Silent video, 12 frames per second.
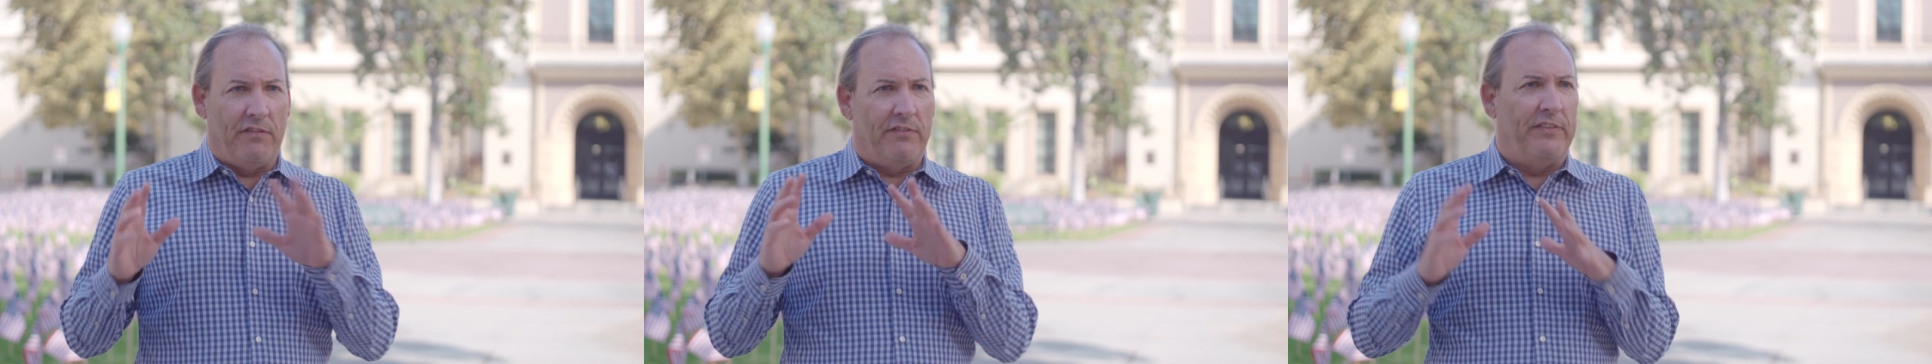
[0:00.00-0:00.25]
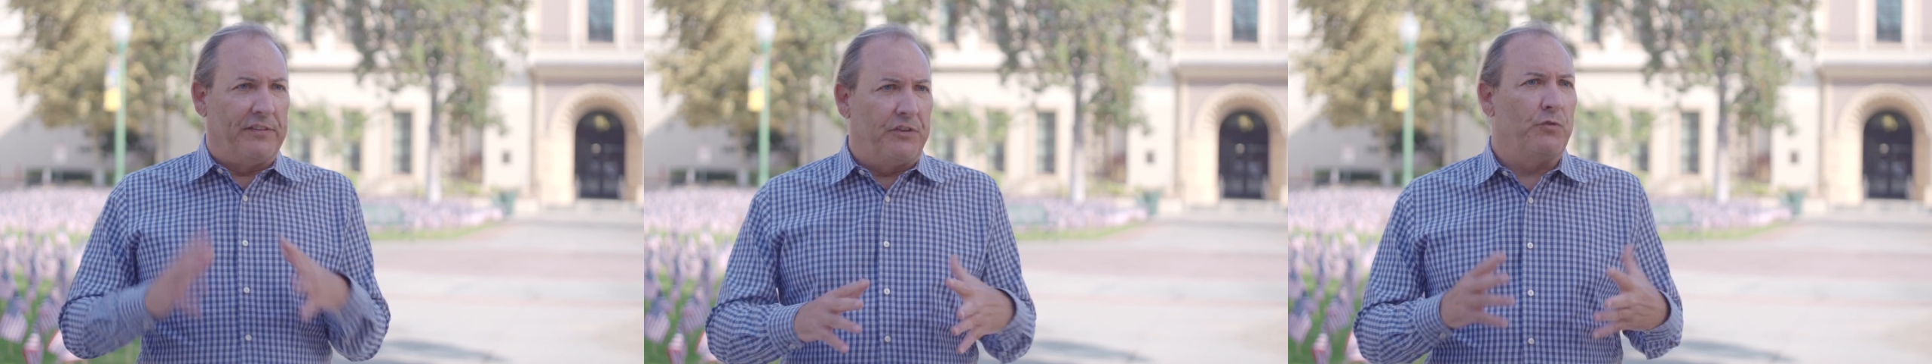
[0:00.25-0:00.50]

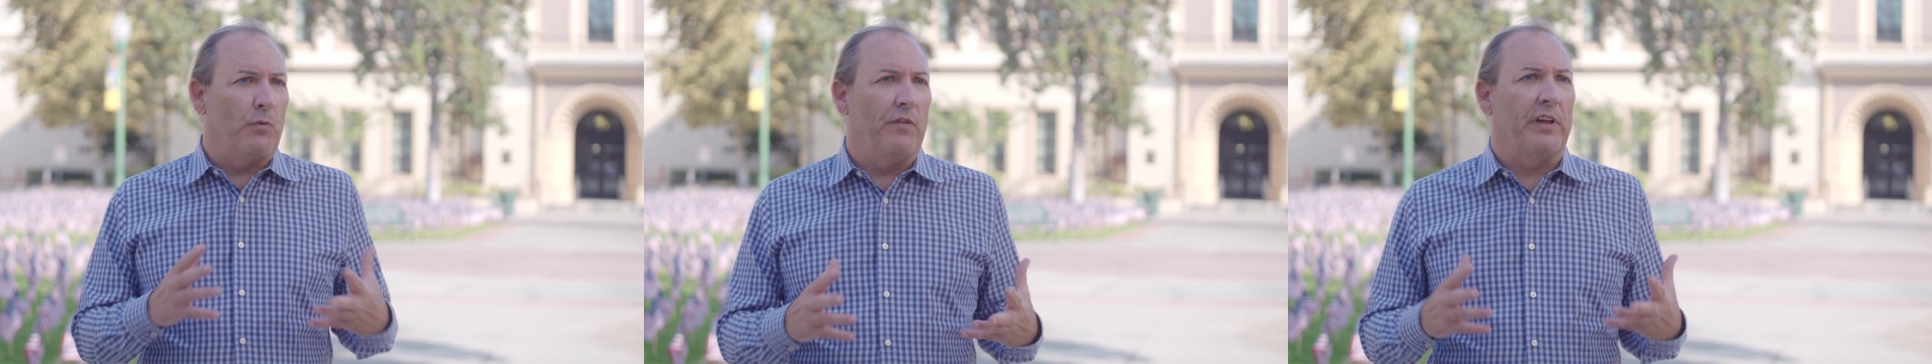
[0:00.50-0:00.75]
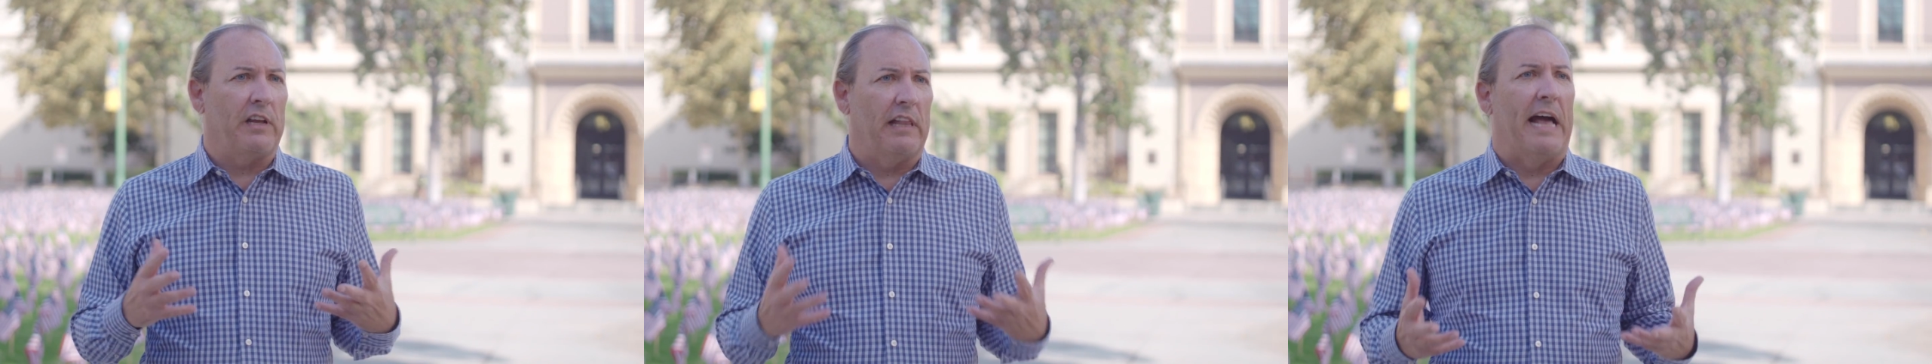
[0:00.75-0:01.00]
This is where
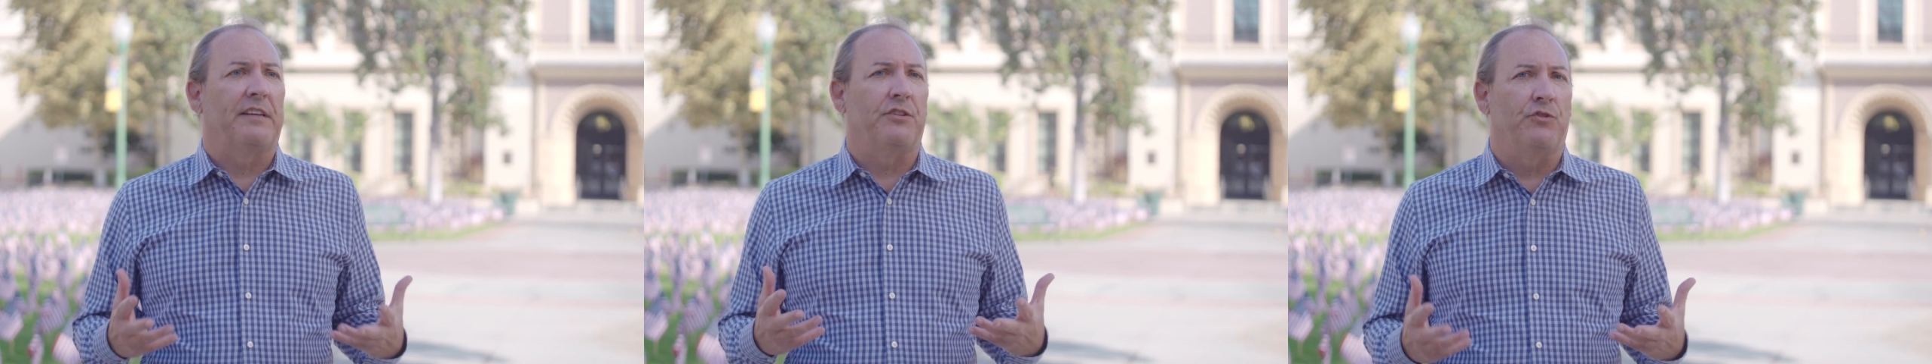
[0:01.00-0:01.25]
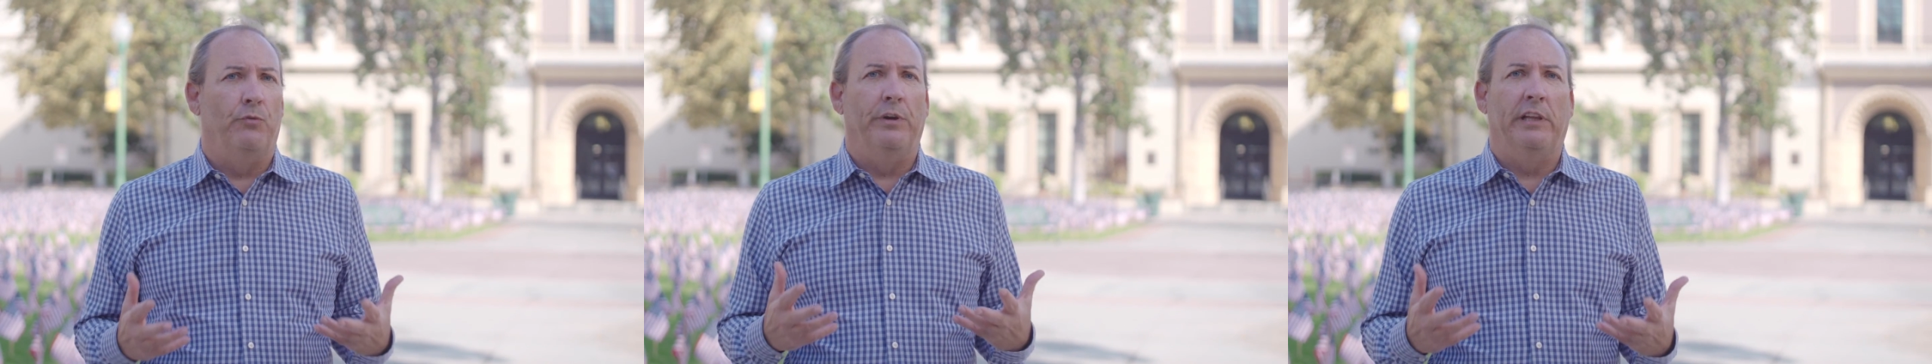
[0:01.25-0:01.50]
the
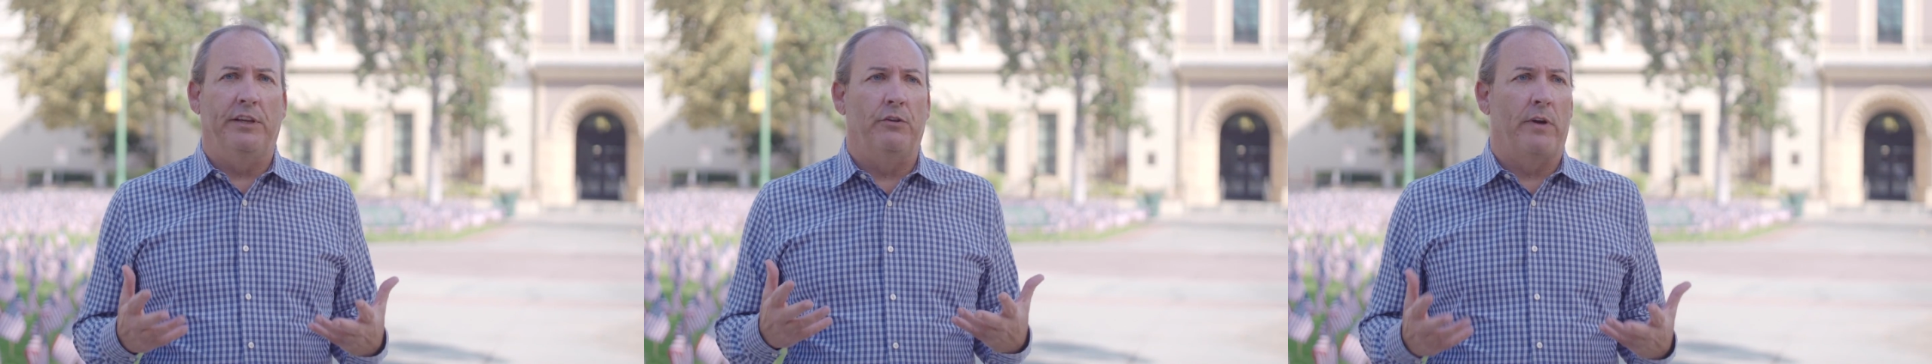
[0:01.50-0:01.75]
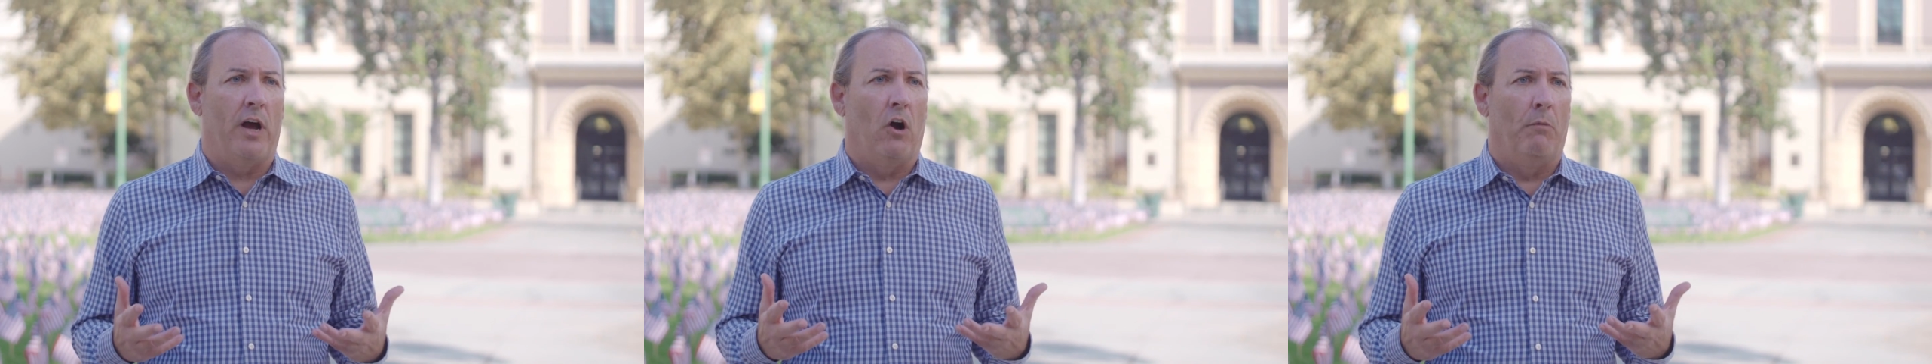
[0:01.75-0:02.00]
classes really do
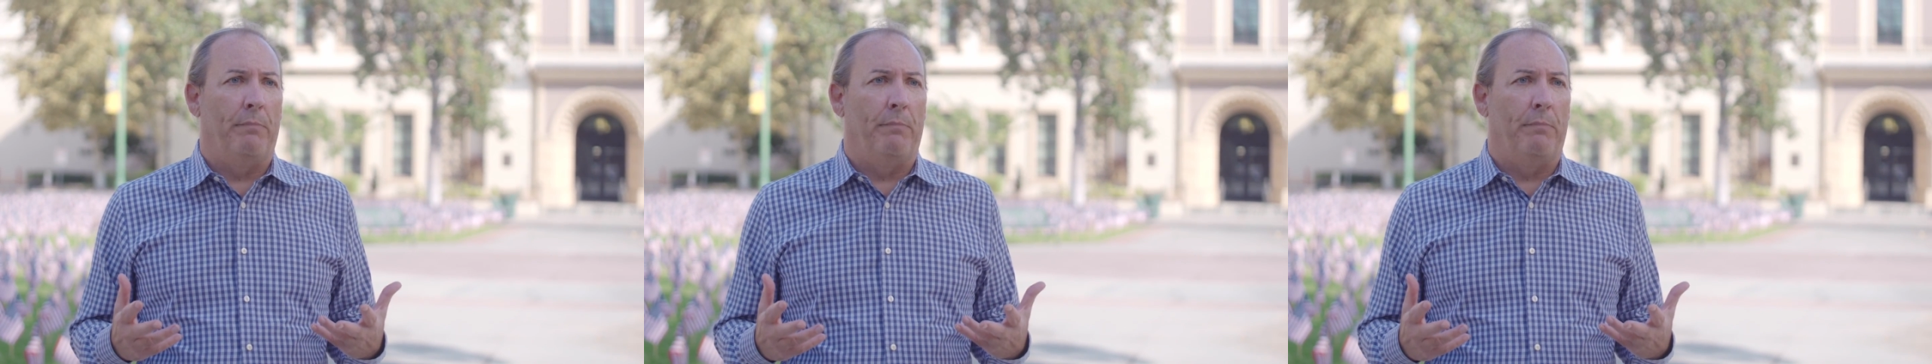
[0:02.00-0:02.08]
help,